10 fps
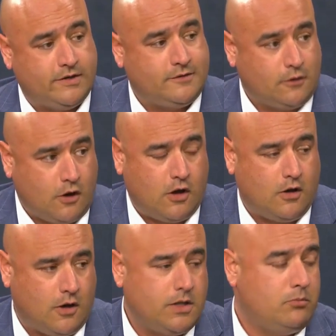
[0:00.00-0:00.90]
is a law
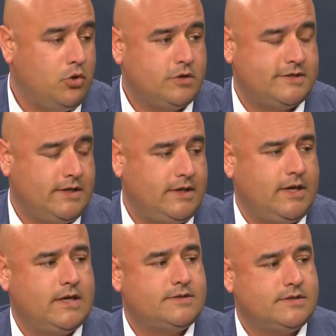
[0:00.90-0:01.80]
on the books in
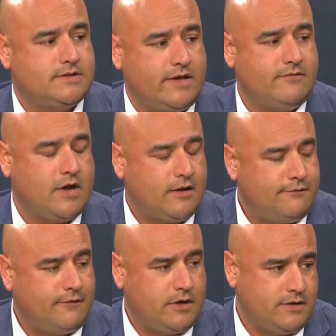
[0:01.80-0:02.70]
Kansas, they've not
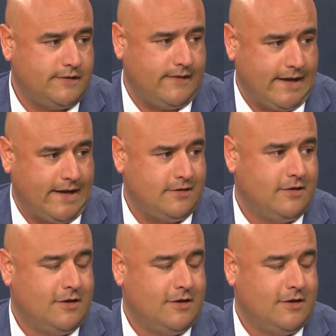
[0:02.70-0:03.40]
funded that